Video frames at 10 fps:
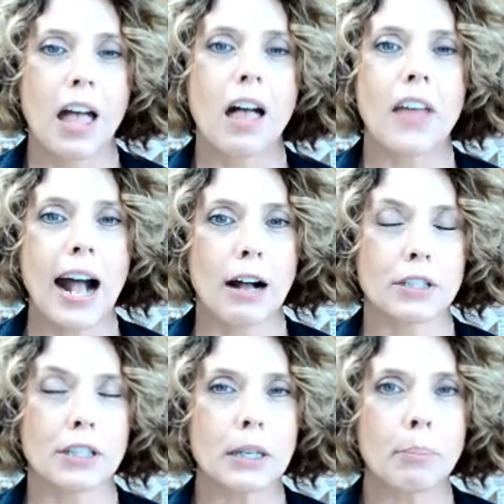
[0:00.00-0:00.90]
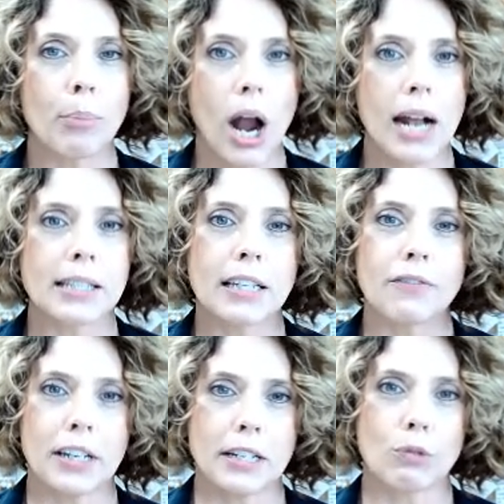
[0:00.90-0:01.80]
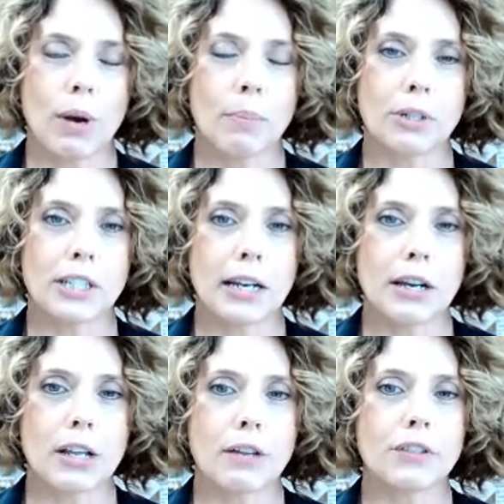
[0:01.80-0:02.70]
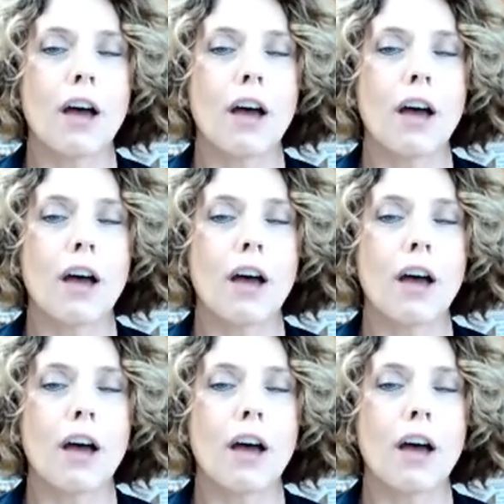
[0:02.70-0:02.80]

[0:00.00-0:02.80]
The House is comprised of dentist representatives